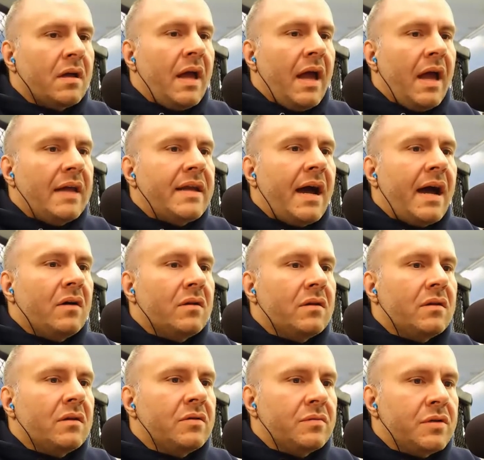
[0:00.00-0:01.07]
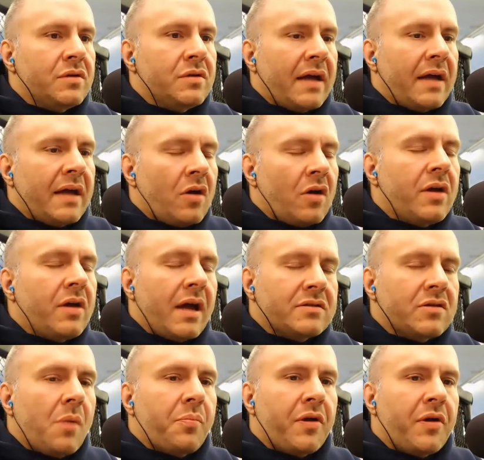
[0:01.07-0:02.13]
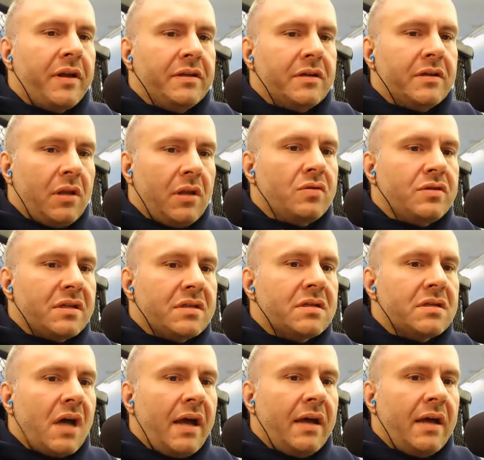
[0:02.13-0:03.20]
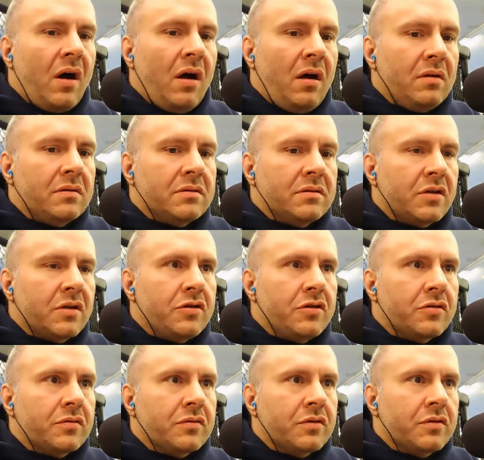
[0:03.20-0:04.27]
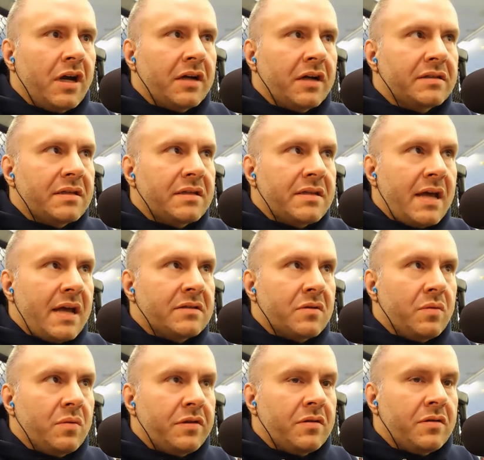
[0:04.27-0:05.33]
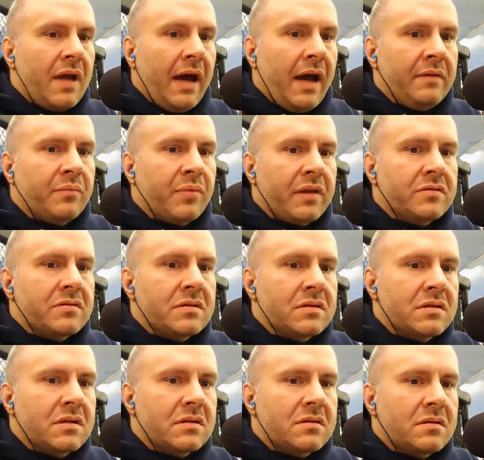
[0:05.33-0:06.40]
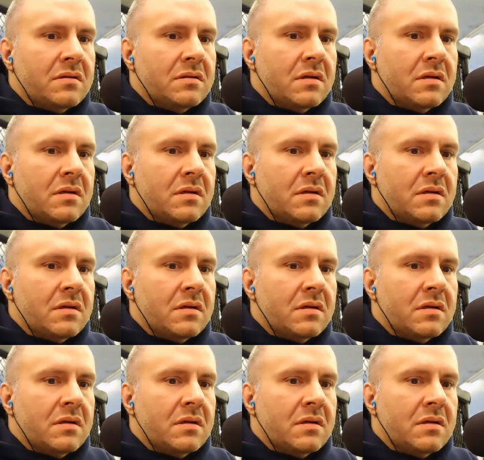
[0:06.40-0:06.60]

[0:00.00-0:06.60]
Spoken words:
And now you guys all pretty close and tight? So you're the youngest of 10. So with your 9 brothers and sisters?